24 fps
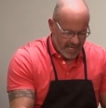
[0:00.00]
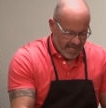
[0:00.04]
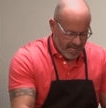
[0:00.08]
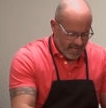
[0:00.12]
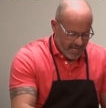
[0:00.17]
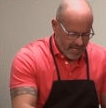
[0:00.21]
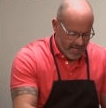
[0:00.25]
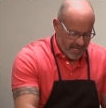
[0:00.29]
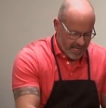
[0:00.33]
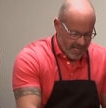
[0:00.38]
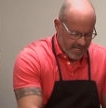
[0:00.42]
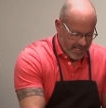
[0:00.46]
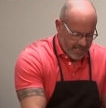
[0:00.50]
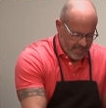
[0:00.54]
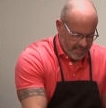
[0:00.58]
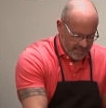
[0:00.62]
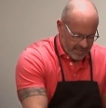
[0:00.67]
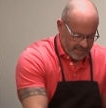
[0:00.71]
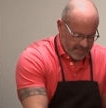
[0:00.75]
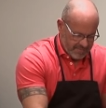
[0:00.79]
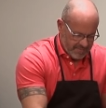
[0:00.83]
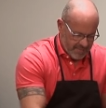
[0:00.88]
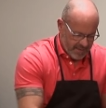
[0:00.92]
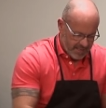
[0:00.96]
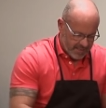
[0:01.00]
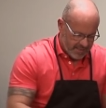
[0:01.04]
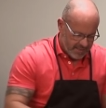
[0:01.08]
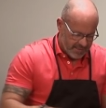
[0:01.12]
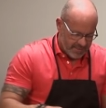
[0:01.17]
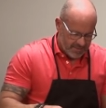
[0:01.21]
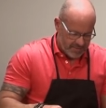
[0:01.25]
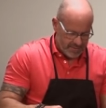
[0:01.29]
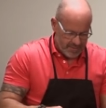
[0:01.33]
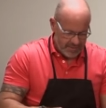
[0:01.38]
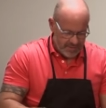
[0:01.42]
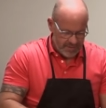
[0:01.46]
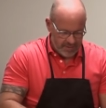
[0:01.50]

and let's make this one